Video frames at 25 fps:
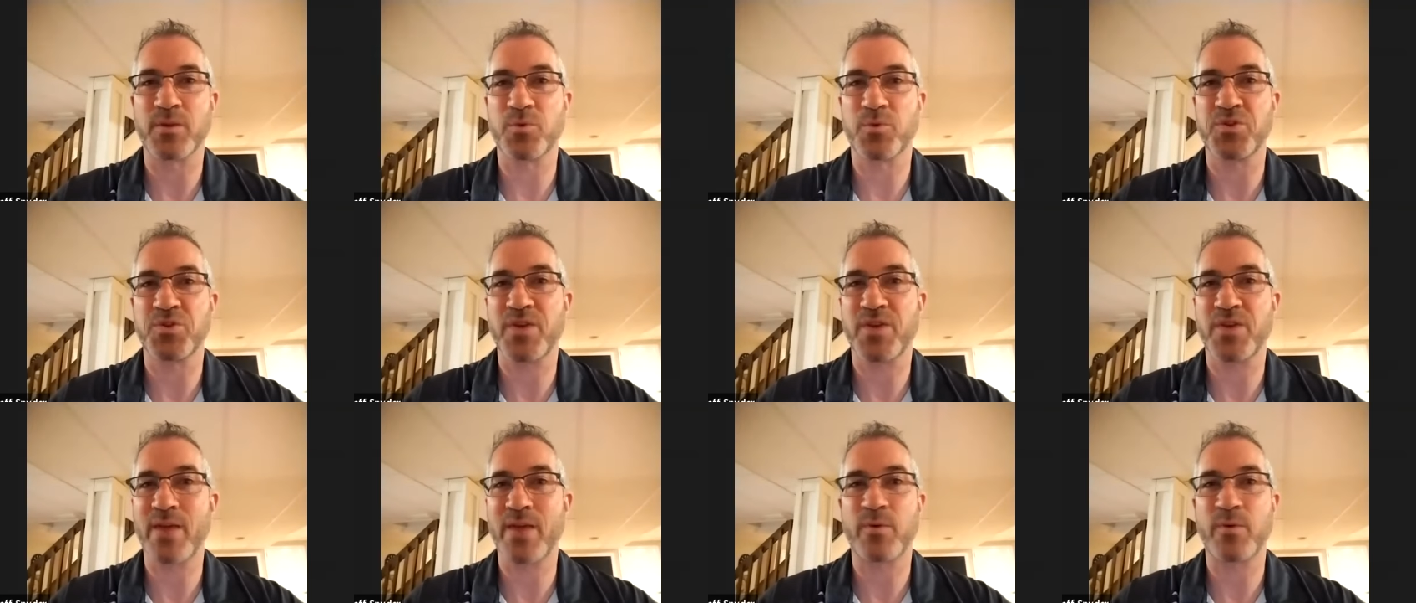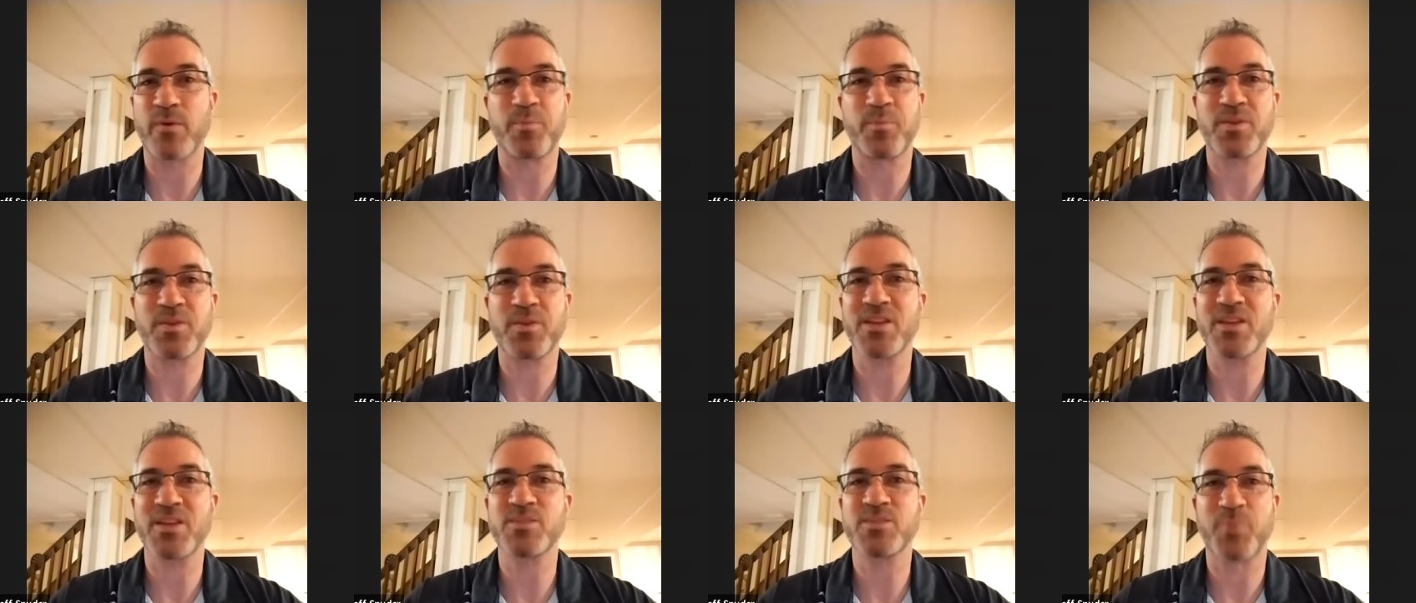Well, you can't
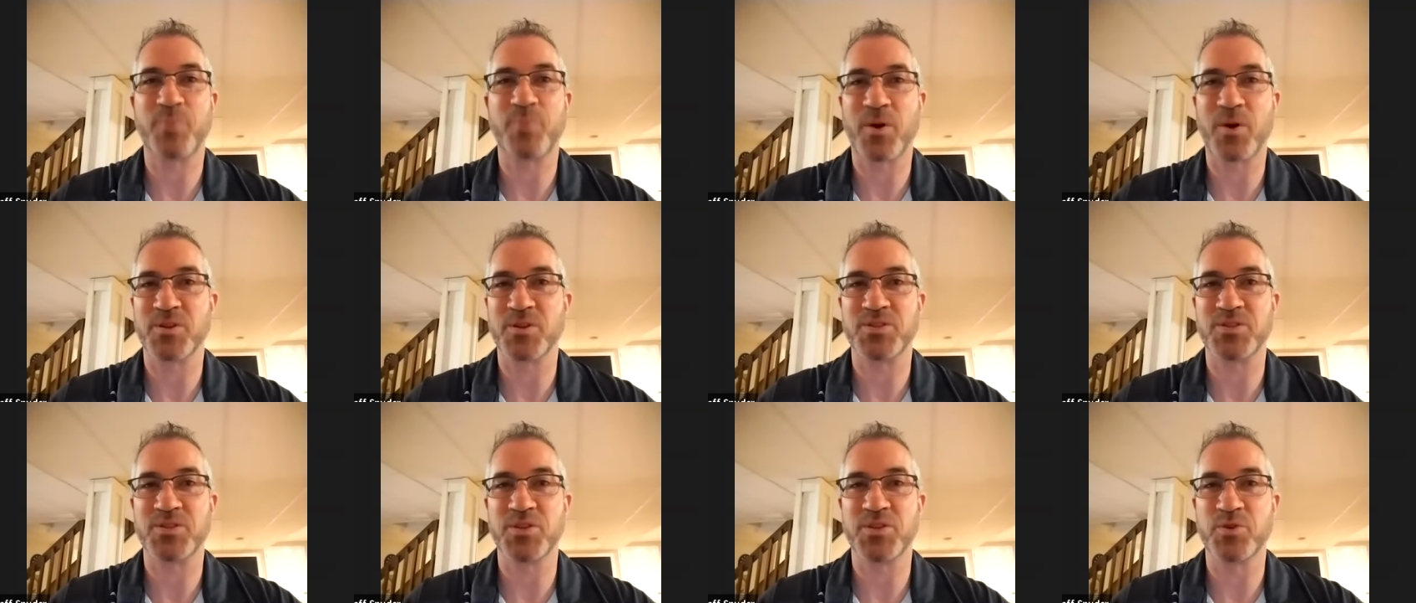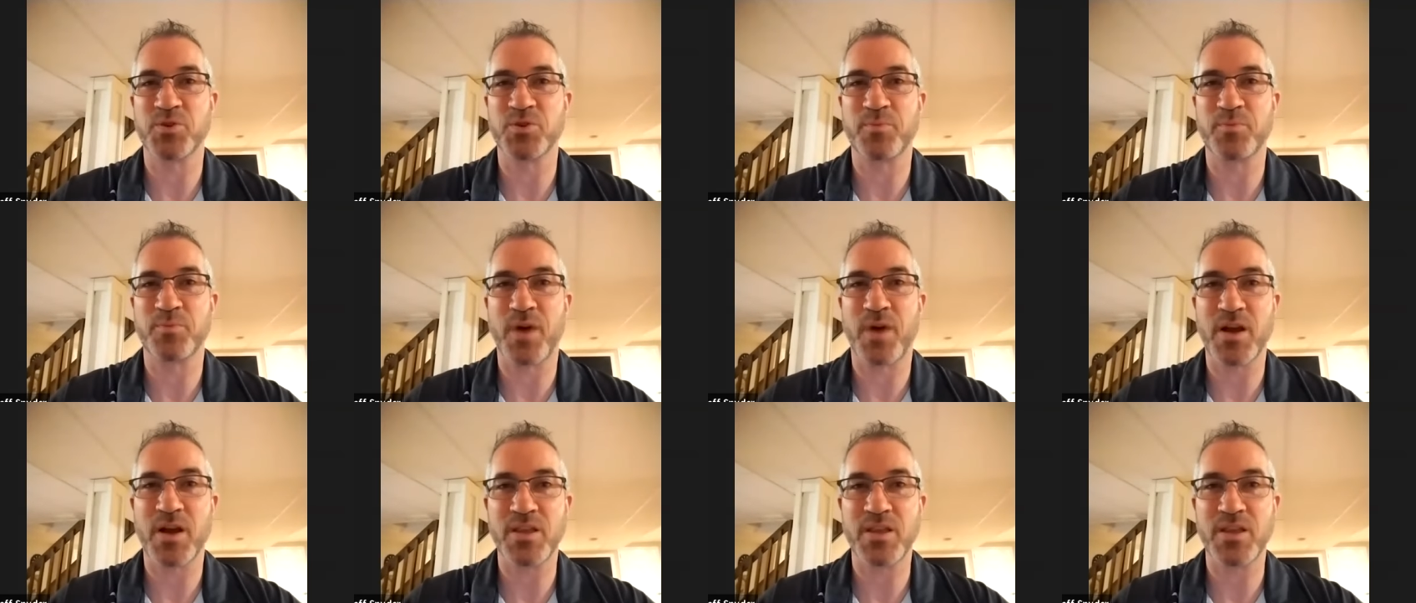replace parts in your
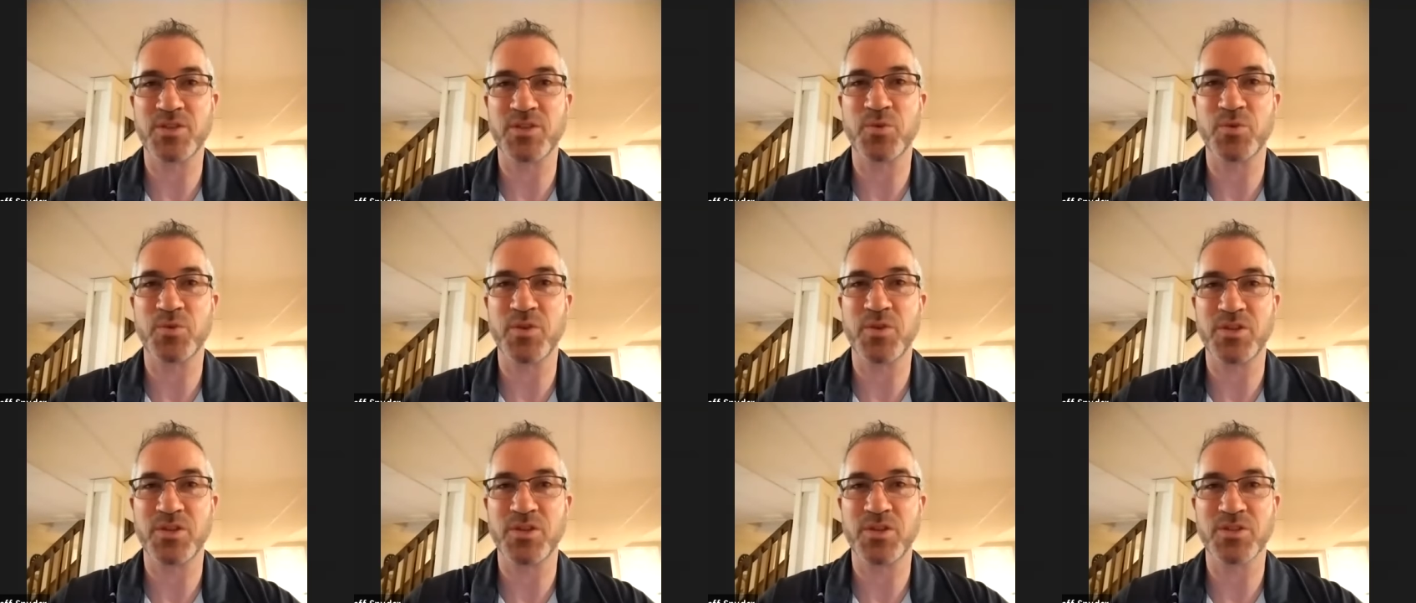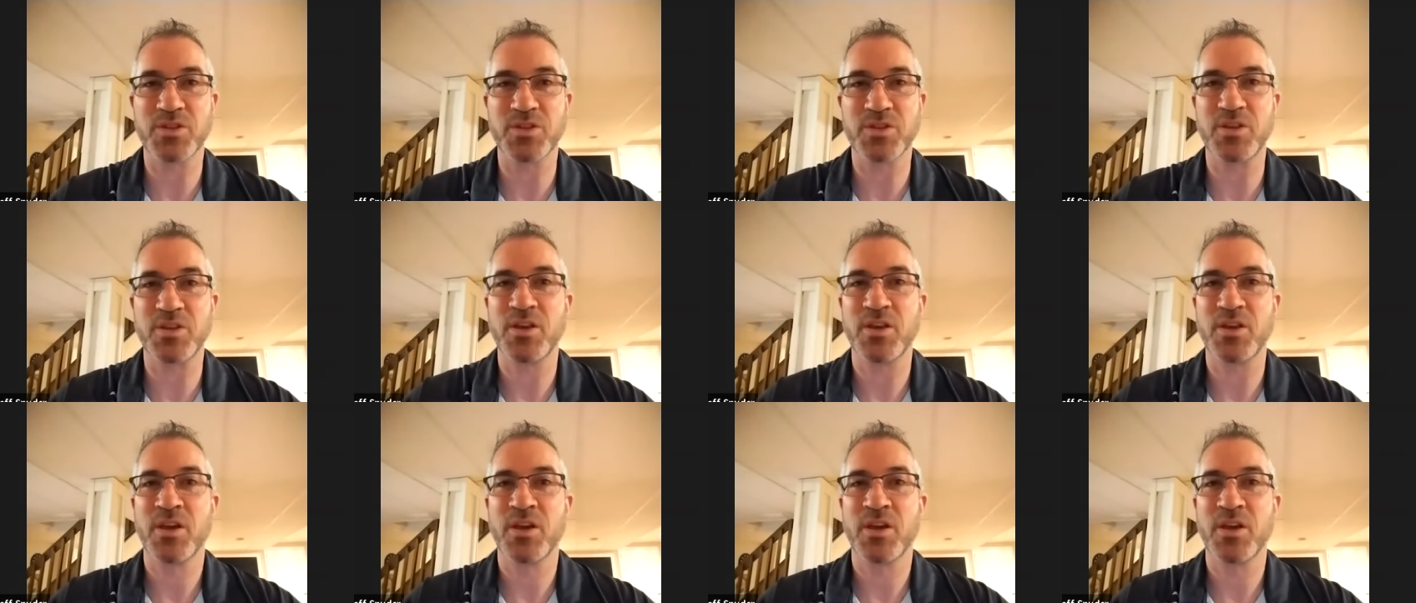body so easily.